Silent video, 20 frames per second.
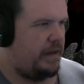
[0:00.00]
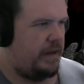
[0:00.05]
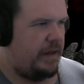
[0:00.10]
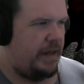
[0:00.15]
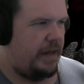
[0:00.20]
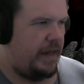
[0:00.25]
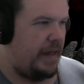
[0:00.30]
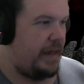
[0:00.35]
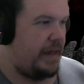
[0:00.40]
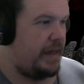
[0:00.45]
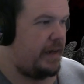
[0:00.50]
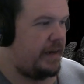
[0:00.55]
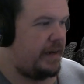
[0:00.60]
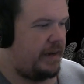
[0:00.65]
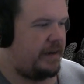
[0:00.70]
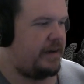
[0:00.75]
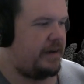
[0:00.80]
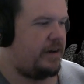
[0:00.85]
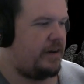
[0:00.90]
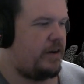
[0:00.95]
He
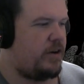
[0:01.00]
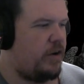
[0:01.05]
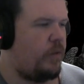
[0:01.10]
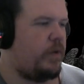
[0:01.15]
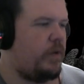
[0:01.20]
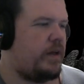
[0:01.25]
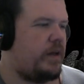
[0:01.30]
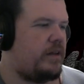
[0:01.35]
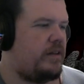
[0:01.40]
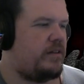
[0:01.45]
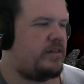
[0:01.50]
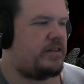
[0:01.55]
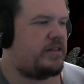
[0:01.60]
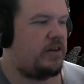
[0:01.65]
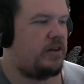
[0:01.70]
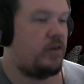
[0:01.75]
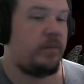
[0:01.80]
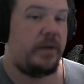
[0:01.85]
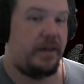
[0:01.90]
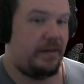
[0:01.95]
didn't knowingly
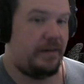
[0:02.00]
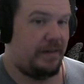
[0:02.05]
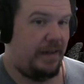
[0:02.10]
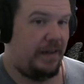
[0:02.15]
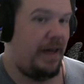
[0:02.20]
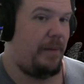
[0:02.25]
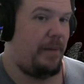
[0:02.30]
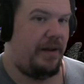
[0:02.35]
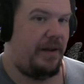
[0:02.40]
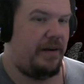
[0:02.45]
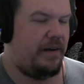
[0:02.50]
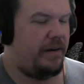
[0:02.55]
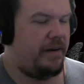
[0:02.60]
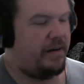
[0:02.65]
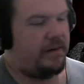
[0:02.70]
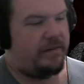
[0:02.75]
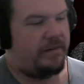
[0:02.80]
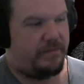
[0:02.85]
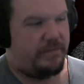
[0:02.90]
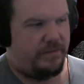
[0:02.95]
sell me a lemon,
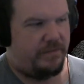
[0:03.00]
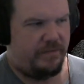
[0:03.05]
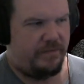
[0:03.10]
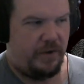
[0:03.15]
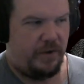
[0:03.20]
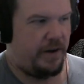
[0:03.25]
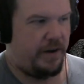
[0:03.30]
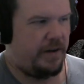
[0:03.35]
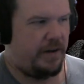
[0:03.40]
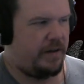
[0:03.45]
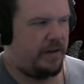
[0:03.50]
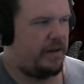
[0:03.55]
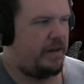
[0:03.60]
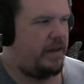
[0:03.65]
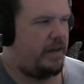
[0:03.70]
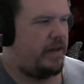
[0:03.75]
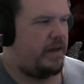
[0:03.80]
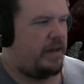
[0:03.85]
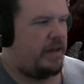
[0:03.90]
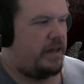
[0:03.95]
right?
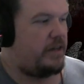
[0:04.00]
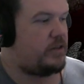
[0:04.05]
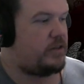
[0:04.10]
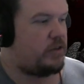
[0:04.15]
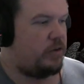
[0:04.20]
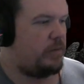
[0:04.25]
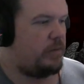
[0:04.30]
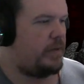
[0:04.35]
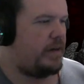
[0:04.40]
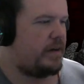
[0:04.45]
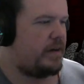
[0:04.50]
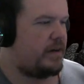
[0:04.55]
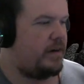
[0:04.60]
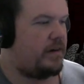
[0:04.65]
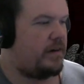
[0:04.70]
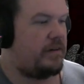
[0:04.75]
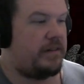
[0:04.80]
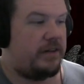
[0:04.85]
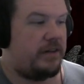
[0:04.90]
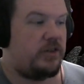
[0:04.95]
He sold me a
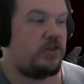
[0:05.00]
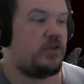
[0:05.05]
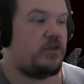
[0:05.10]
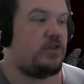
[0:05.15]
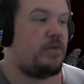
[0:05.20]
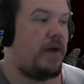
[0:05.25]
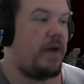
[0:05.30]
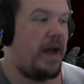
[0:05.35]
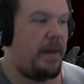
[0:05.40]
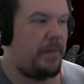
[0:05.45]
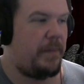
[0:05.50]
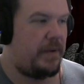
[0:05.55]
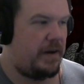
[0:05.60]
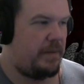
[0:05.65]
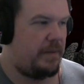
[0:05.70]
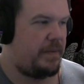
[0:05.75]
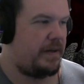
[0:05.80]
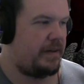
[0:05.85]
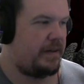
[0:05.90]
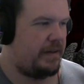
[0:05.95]
car that just so happened to
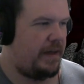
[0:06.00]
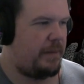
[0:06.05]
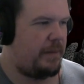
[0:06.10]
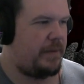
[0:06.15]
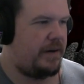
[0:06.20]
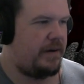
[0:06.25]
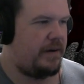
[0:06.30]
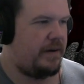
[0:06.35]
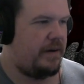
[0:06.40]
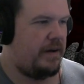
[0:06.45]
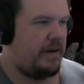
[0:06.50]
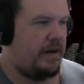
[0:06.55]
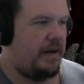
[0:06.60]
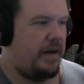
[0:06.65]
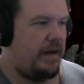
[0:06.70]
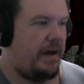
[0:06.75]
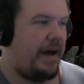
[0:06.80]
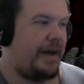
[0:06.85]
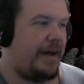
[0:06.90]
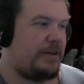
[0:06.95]
be a lemon.
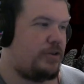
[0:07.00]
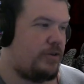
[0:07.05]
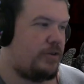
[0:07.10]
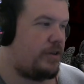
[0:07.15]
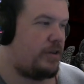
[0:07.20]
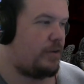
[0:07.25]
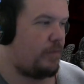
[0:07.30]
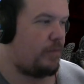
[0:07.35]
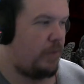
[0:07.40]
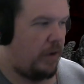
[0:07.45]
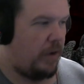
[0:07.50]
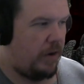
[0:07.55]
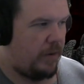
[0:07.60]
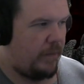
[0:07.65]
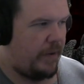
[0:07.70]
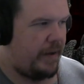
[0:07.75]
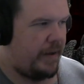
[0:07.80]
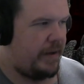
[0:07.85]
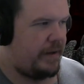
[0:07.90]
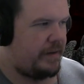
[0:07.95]
I took it the wrong
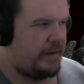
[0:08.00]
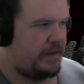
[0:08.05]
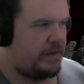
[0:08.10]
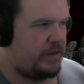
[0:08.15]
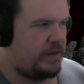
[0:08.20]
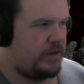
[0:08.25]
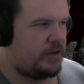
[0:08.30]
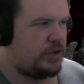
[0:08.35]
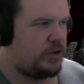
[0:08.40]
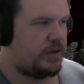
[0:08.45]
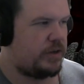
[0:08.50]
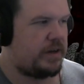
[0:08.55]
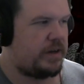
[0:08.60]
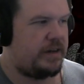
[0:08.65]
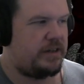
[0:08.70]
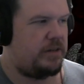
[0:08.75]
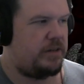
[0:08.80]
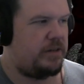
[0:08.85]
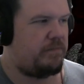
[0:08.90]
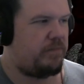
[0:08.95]
way and took it
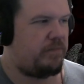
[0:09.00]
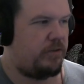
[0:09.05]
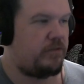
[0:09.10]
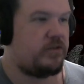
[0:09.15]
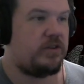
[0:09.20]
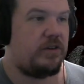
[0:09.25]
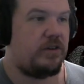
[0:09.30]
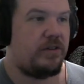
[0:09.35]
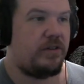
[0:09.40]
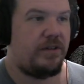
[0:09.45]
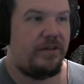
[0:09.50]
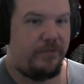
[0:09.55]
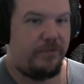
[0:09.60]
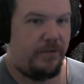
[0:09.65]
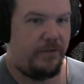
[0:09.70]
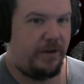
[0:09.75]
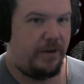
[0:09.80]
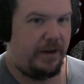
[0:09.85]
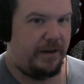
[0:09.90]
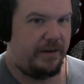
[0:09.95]
as a personal
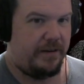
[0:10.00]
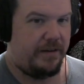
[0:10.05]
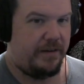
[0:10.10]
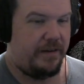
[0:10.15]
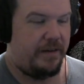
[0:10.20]
affront.